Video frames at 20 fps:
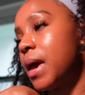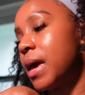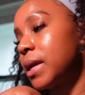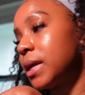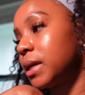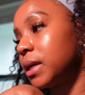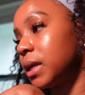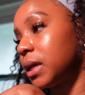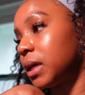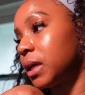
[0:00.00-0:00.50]

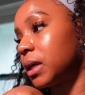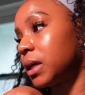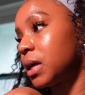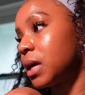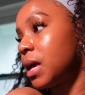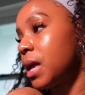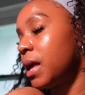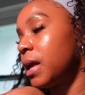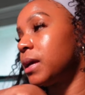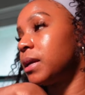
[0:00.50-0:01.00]
editing
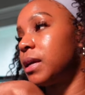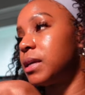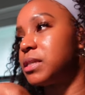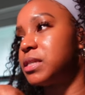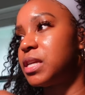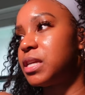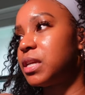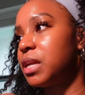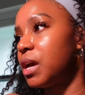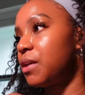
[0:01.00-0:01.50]
and I
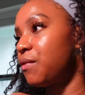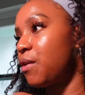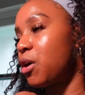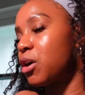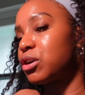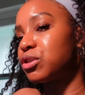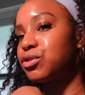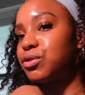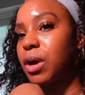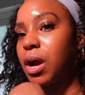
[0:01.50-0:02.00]
didn't have
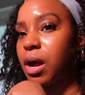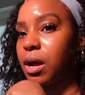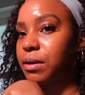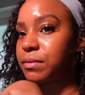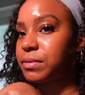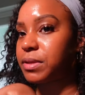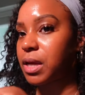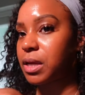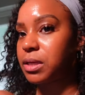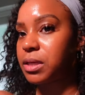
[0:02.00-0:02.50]
hard
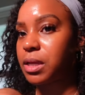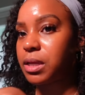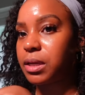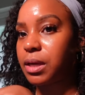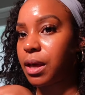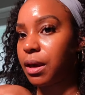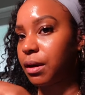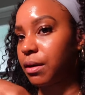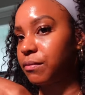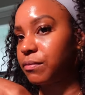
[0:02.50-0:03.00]
drives. I
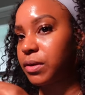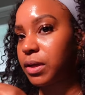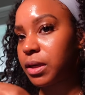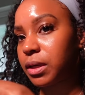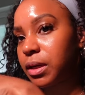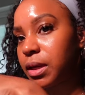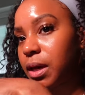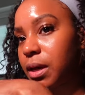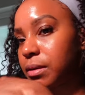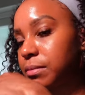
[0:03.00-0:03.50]
didn't have none
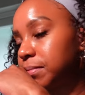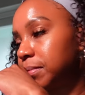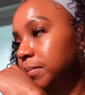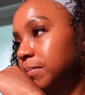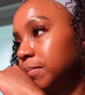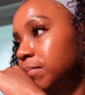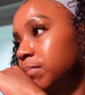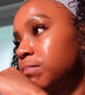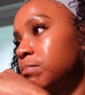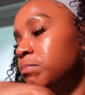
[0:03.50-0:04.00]
of that.
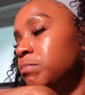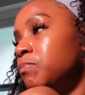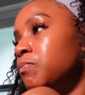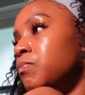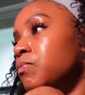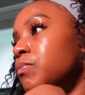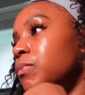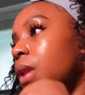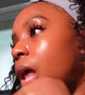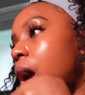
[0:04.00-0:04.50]

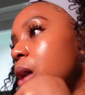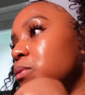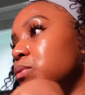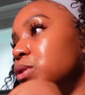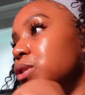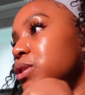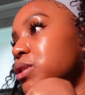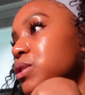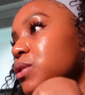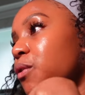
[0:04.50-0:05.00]
I would
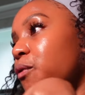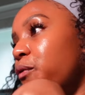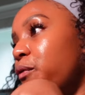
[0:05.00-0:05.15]
just